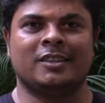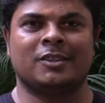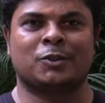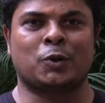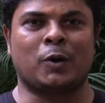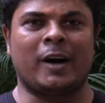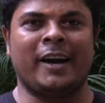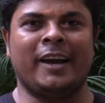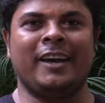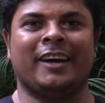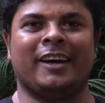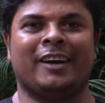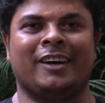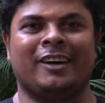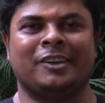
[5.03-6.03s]
So
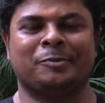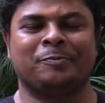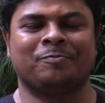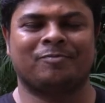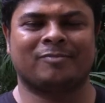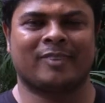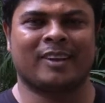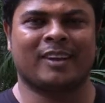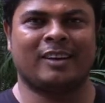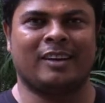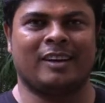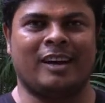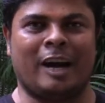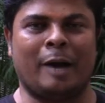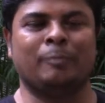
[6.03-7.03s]
hi,
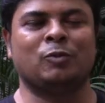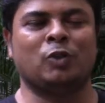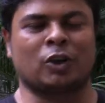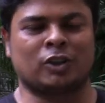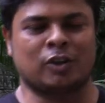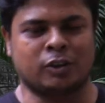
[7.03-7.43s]
I'm Dr.